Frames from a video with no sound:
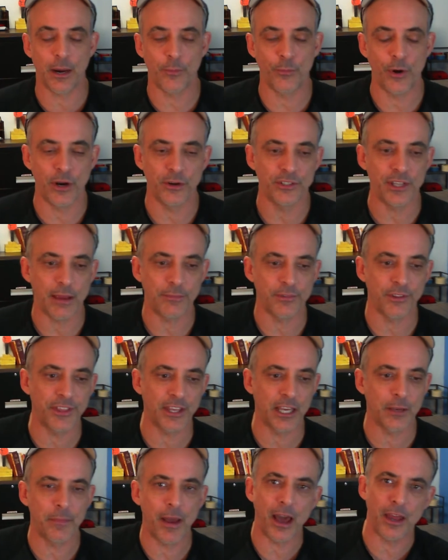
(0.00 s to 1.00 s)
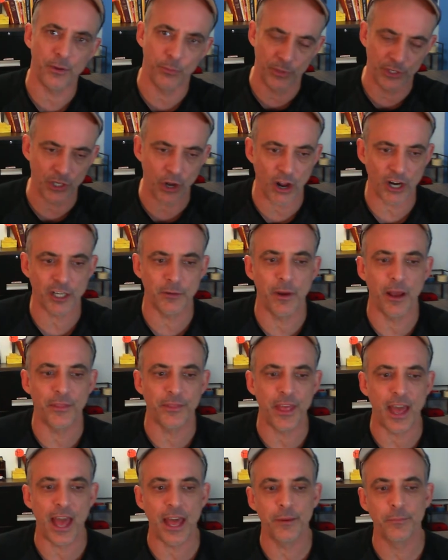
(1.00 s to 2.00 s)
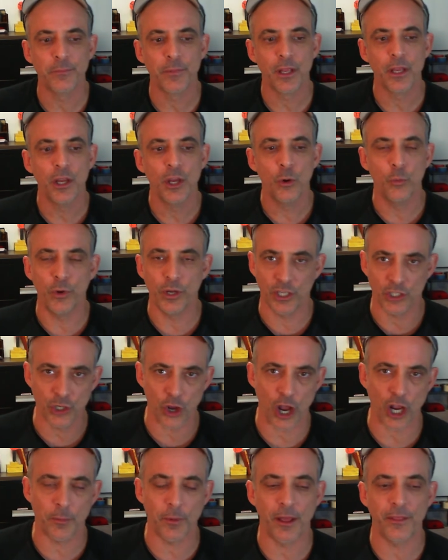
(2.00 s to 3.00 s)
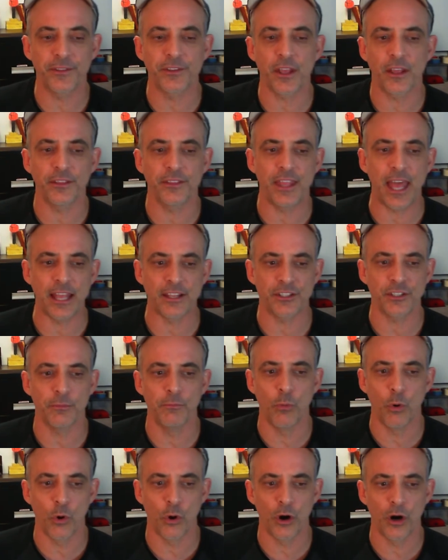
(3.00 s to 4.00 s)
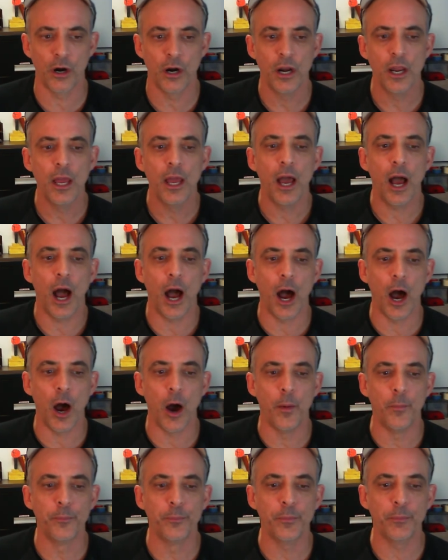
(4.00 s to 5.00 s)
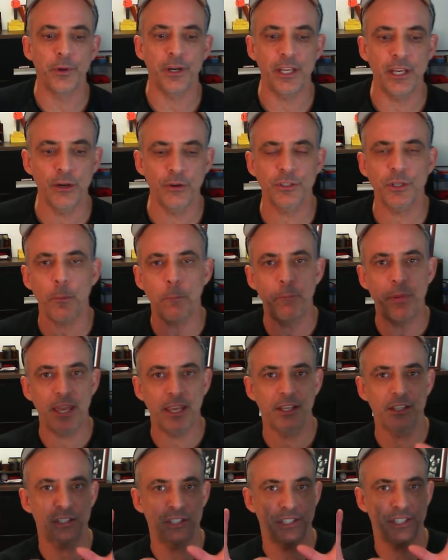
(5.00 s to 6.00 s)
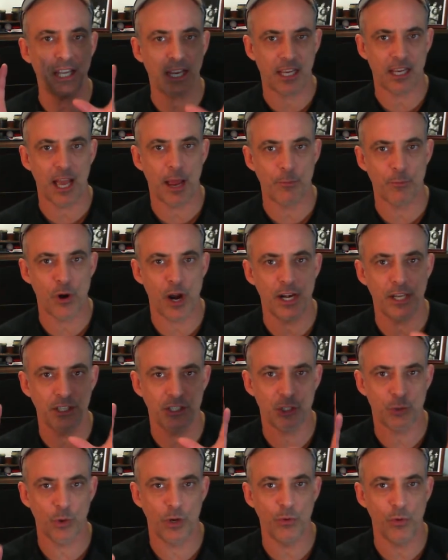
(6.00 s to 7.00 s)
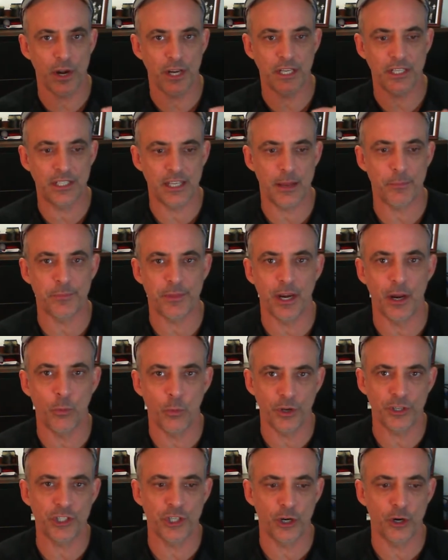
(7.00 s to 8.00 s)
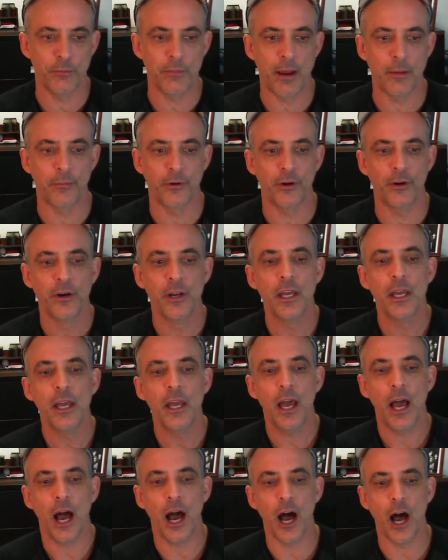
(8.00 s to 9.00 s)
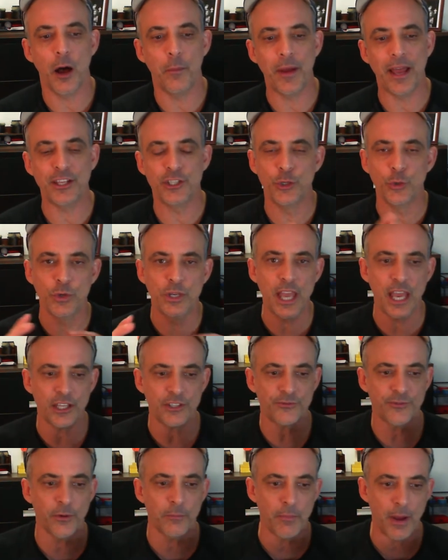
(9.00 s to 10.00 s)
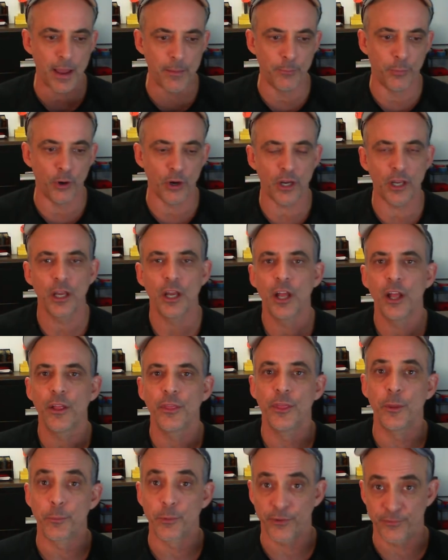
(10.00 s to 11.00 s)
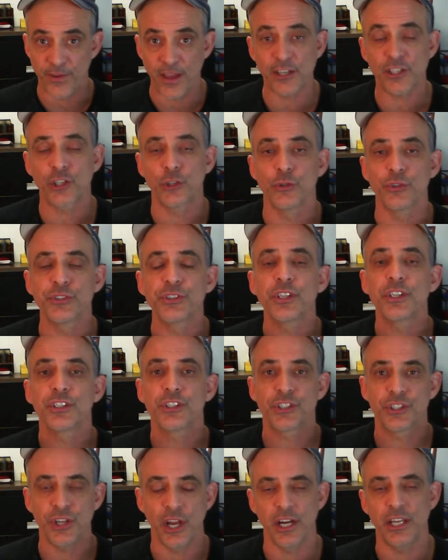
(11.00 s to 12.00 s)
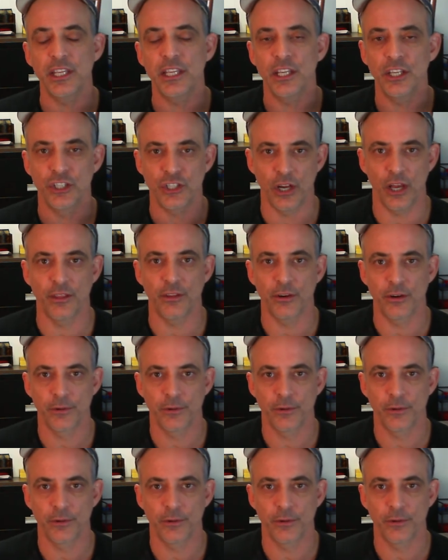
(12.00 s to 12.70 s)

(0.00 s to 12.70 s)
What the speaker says: writers have to think about, and we talked about that. We can talk about that some more. But here's a big sitcom writing, screenwriting tip that I want you to remember. As you guessed from my book, the professionals study each other.